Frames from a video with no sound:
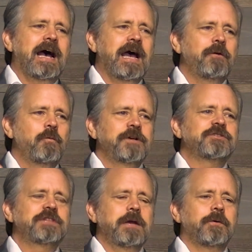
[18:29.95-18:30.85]
I
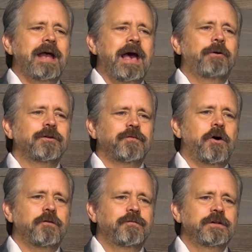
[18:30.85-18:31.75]
wish they were out of
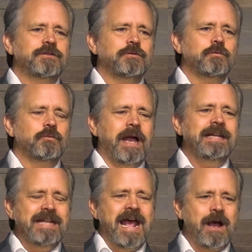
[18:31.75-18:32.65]
office
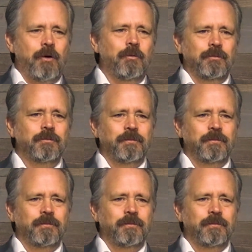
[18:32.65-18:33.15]
right now.